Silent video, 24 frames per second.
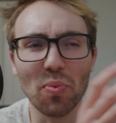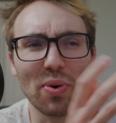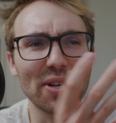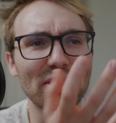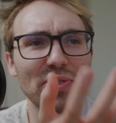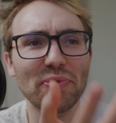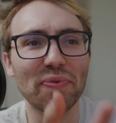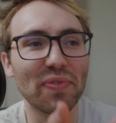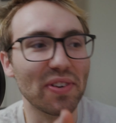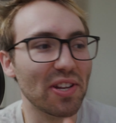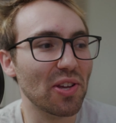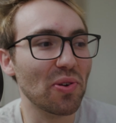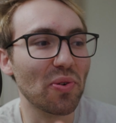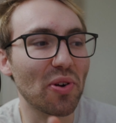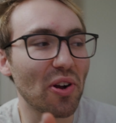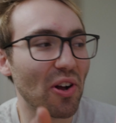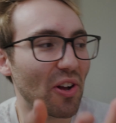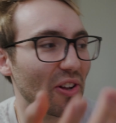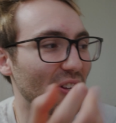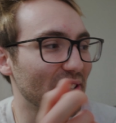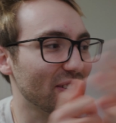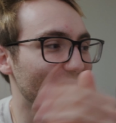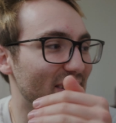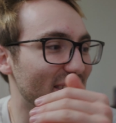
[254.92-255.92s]
We do video
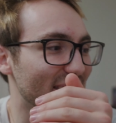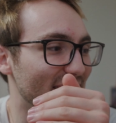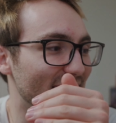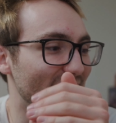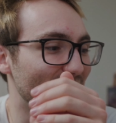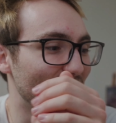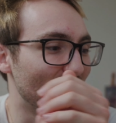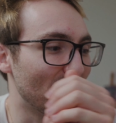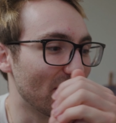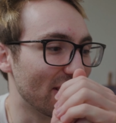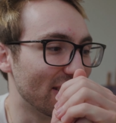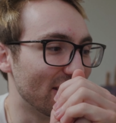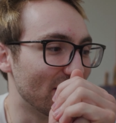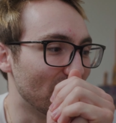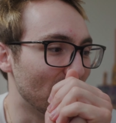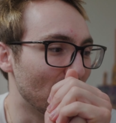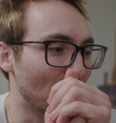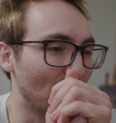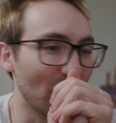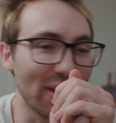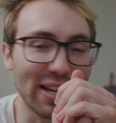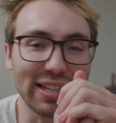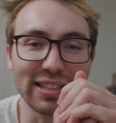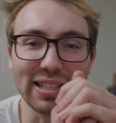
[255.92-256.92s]
calls and we
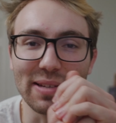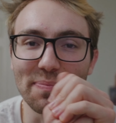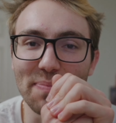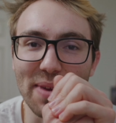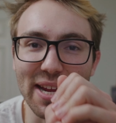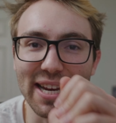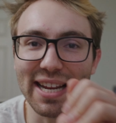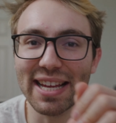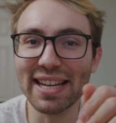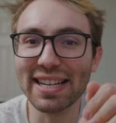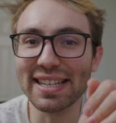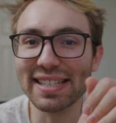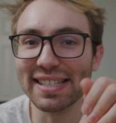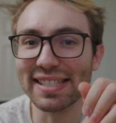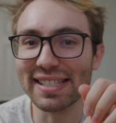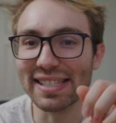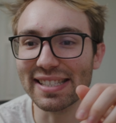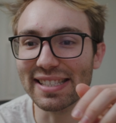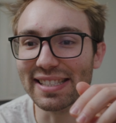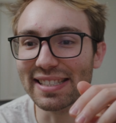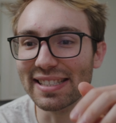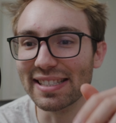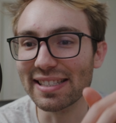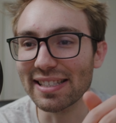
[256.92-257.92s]
do weekly meetings
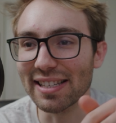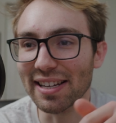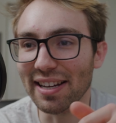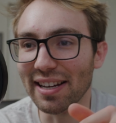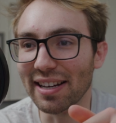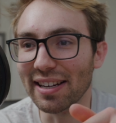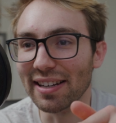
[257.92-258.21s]
and